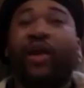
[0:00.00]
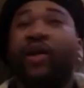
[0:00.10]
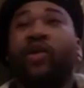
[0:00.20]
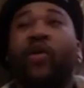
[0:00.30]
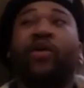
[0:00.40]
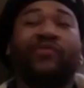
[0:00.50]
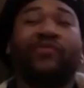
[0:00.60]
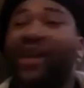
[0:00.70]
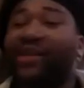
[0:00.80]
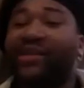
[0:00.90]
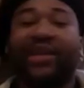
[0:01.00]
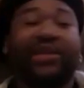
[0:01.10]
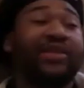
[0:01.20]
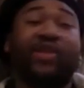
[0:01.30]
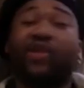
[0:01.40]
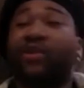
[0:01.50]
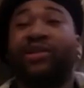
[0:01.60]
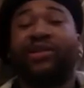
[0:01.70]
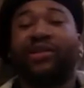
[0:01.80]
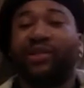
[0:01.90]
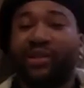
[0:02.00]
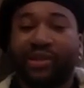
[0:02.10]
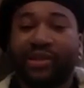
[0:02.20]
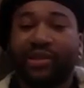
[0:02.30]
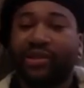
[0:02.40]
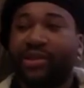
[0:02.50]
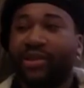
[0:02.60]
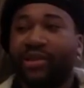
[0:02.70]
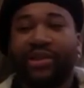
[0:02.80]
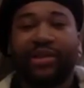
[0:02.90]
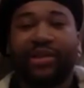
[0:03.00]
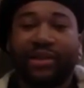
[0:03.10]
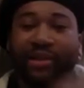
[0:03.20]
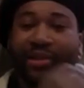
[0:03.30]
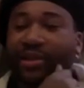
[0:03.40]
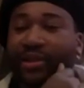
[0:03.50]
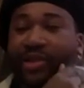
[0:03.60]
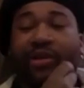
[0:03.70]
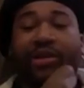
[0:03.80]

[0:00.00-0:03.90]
"Yo, in the right setting, this is crazy." Yeah dude. The